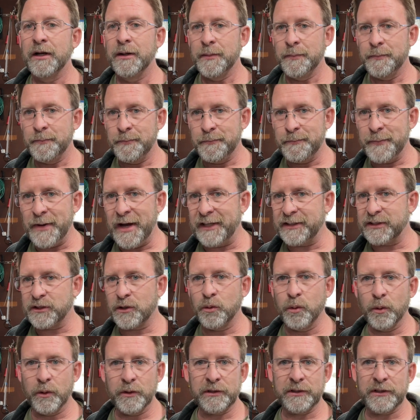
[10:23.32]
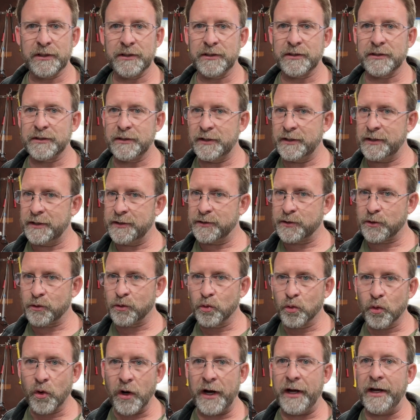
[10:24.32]
Matt's course is
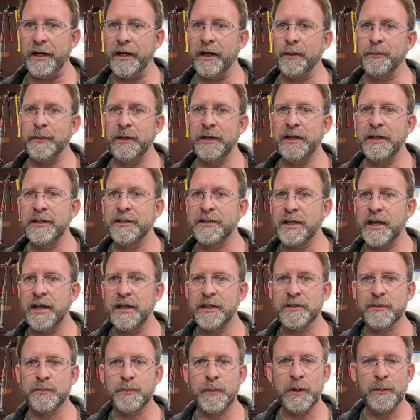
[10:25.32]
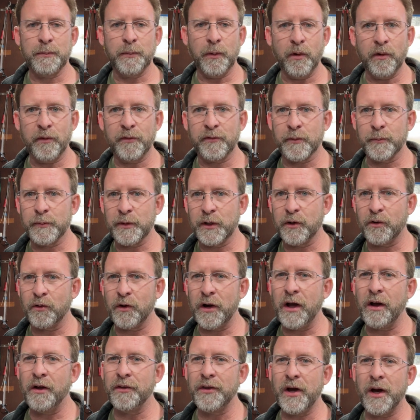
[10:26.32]
great. I mean, he takes people from the
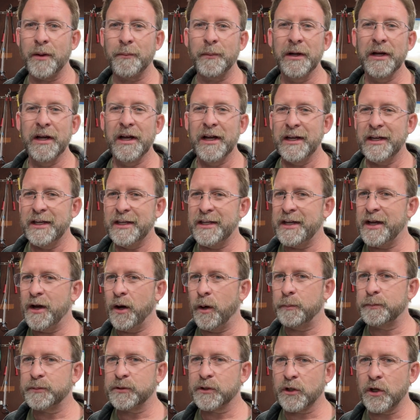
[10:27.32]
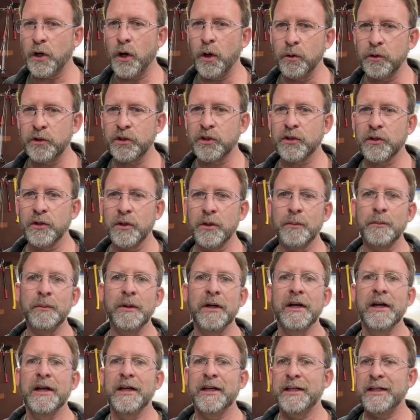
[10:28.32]
ground up. He helps coach them.
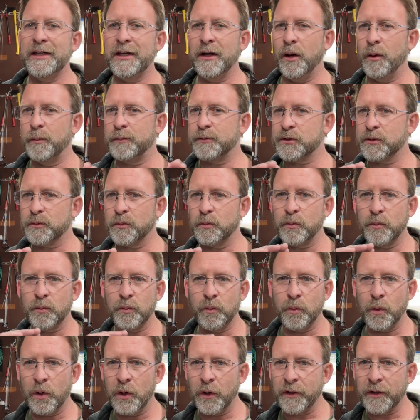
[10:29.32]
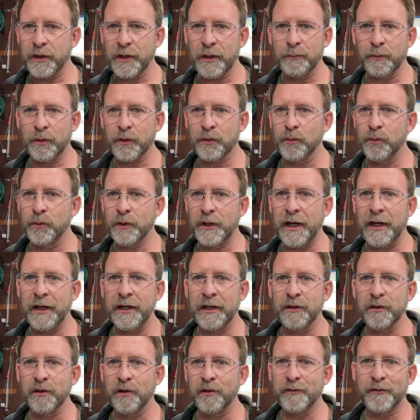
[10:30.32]
He helps work them through
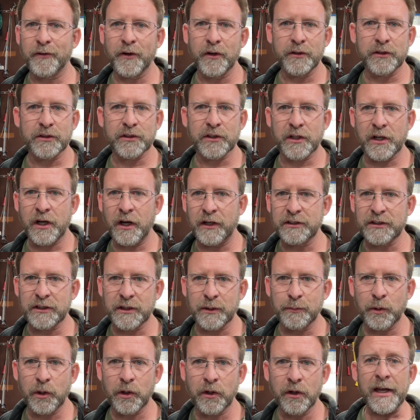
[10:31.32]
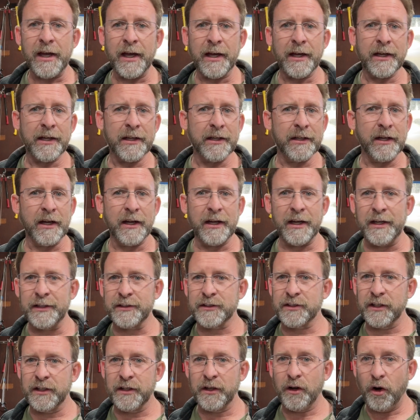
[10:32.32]
getting their first customer. And
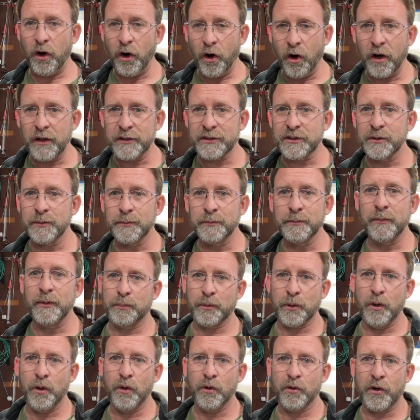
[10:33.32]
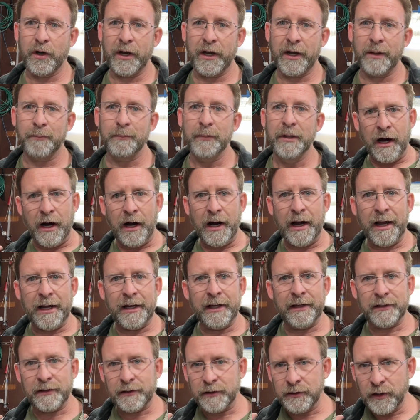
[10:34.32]
it's an awesome program.
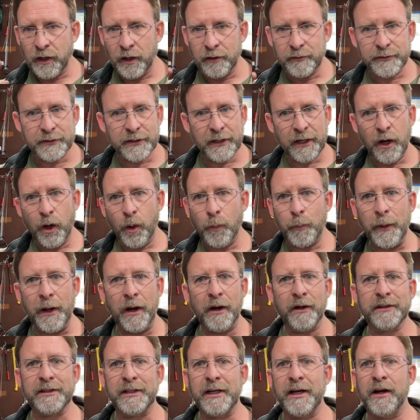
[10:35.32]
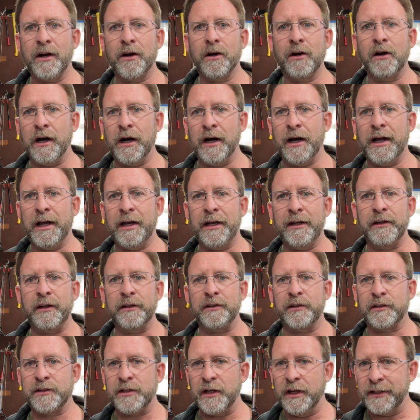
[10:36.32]
I love to help out there. I
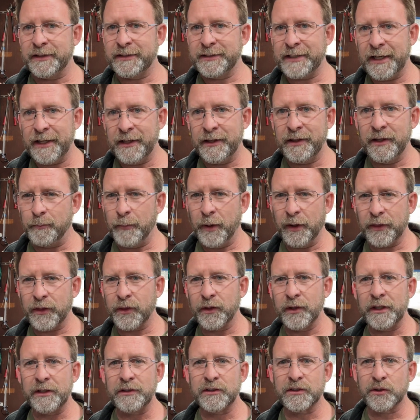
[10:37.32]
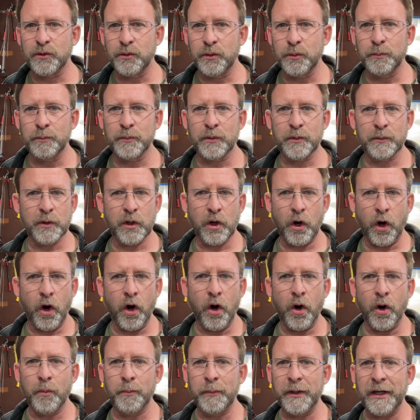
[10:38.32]
attend the monthly Zoom
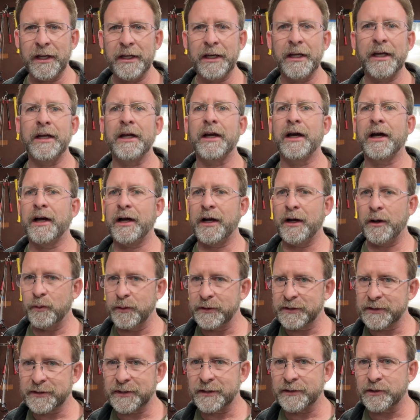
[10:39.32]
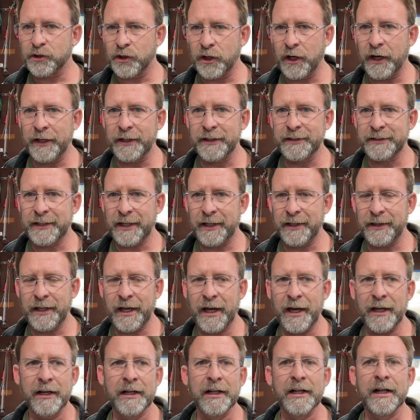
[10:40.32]
call meeting. I always try and attend
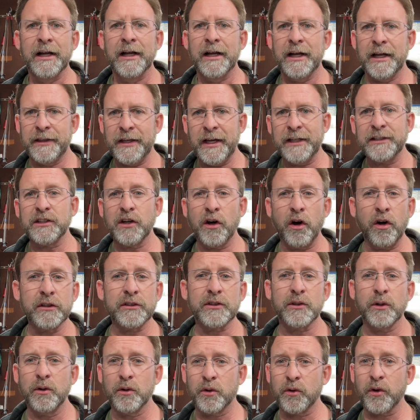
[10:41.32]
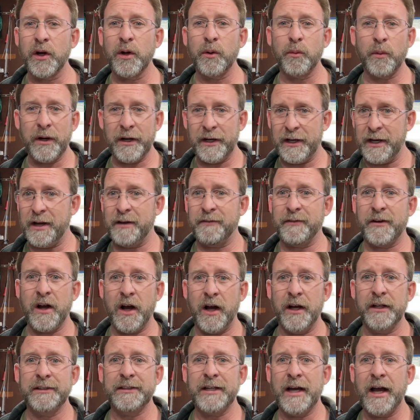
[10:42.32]
that. And that's also a great way to have
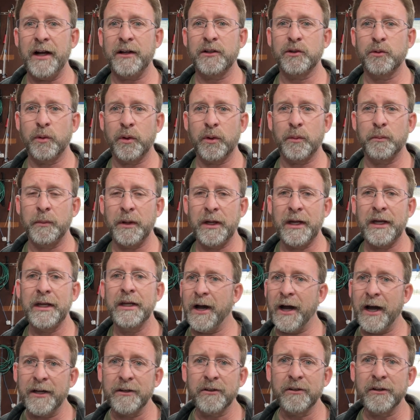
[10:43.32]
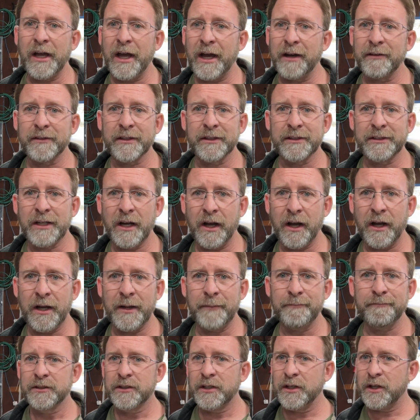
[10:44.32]
contact with me. I don't have the
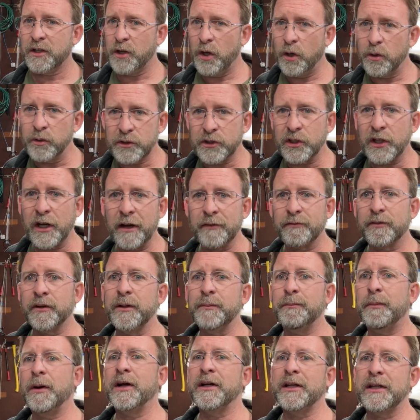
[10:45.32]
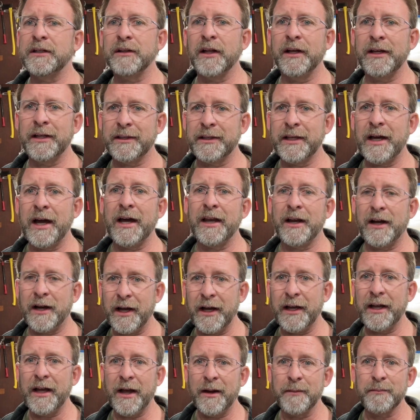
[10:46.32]
time to coach everybody like that.
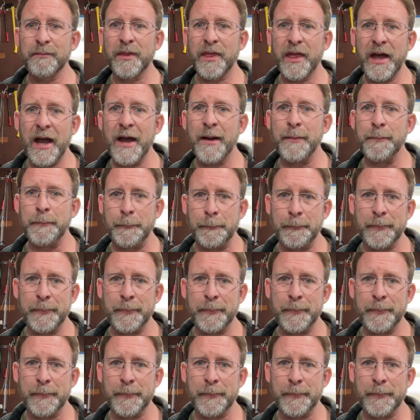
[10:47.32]
I am that